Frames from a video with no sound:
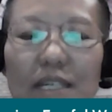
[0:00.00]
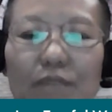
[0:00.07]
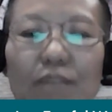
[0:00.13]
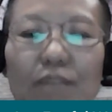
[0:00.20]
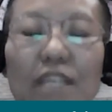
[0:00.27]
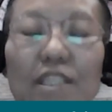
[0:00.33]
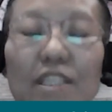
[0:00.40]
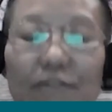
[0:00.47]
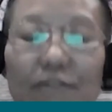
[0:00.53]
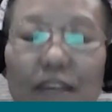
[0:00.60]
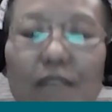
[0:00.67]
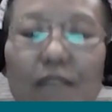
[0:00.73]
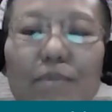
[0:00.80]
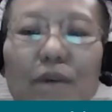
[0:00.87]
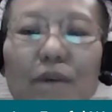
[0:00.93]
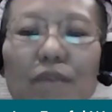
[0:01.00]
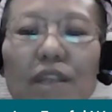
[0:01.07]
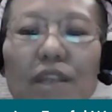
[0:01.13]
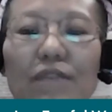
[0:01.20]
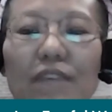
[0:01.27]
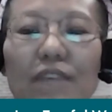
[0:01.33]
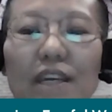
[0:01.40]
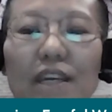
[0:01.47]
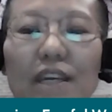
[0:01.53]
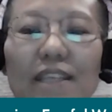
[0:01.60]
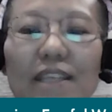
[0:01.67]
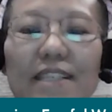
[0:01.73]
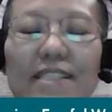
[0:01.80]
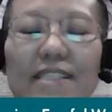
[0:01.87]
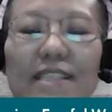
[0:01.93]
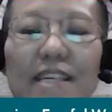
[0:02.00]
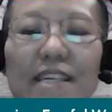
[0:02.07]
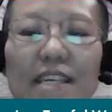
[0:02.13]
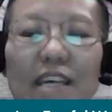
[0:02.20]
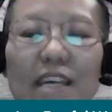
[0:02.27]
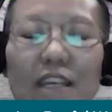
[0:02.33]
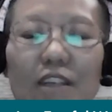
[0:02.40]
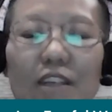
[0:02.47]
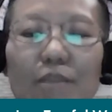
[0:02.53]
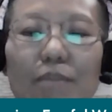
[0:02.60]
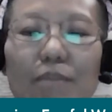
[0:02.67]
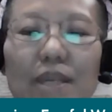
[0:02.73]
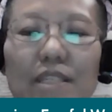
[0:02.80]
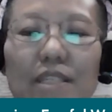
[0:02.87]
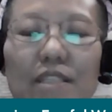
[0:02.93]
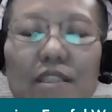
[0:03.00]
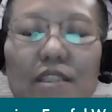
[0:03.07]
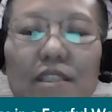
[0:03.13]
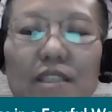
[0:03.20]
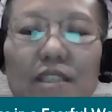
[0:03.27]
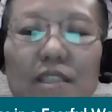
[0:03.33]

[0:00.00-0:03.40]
we can develop our loving kindness and compassion